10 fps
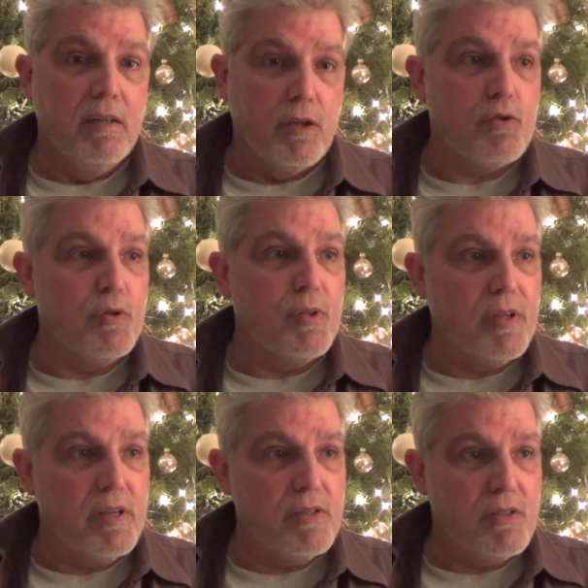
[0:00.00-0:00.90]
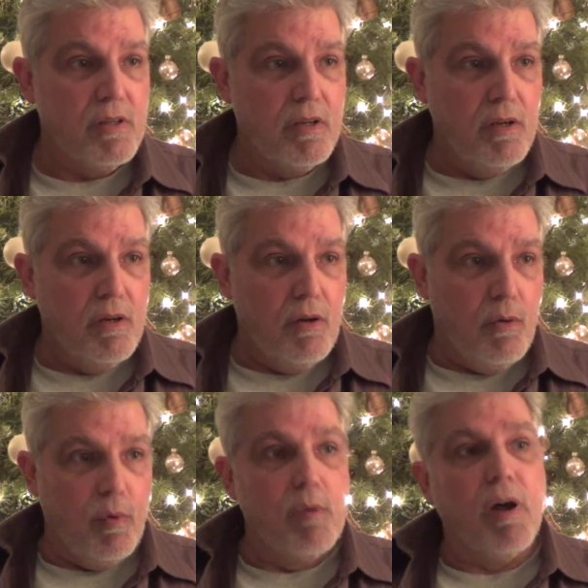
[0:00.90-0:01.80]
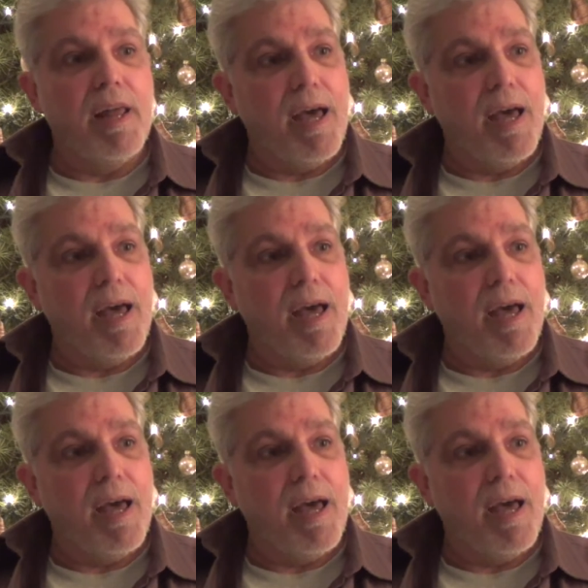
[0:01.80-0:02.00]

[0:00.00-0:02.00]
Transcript: The truth is, we run